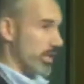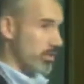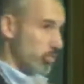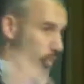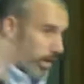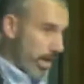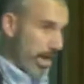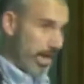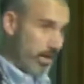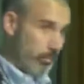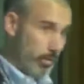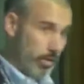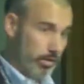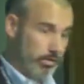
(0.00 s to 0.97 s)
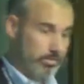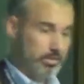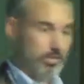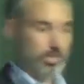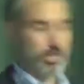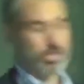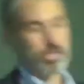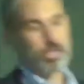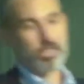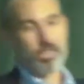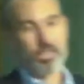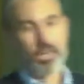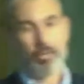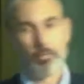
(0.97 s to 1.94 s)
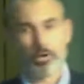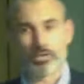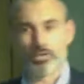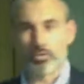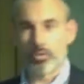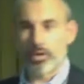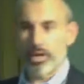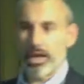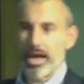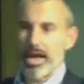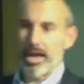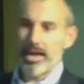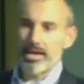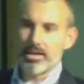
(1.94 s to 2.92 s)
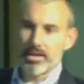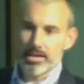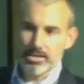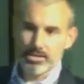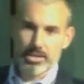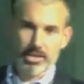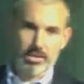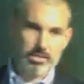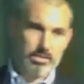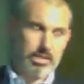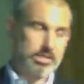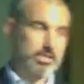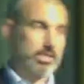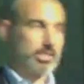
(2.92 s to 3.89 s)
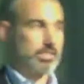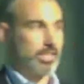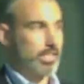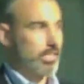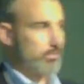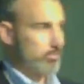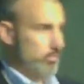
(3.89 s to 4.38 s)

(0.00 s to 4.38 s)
that's one hat I'm wearing. I'm also wearing a hat as the next as the executive